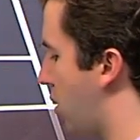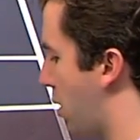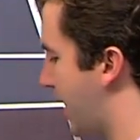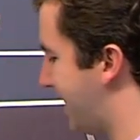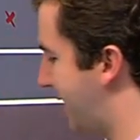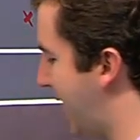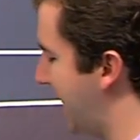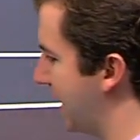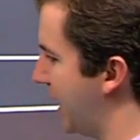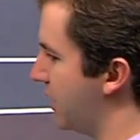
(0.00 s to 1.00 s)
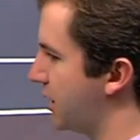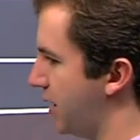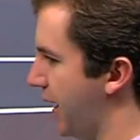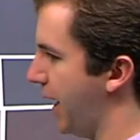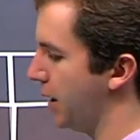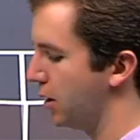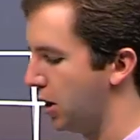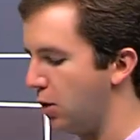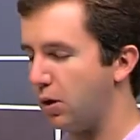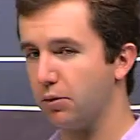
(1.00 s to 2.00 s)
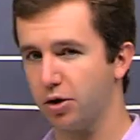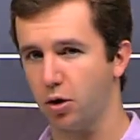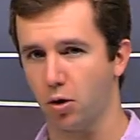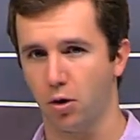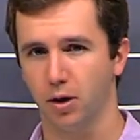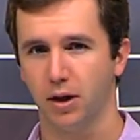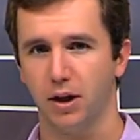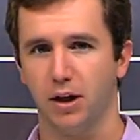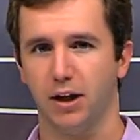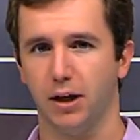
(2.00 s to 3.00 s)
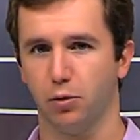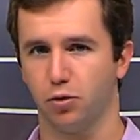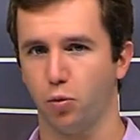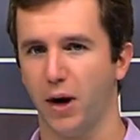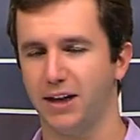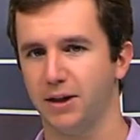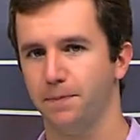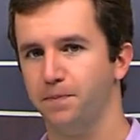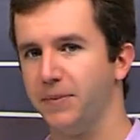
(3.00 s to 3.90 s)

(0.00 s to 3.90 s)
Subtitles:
on a day like today, when it was cold, it was wet,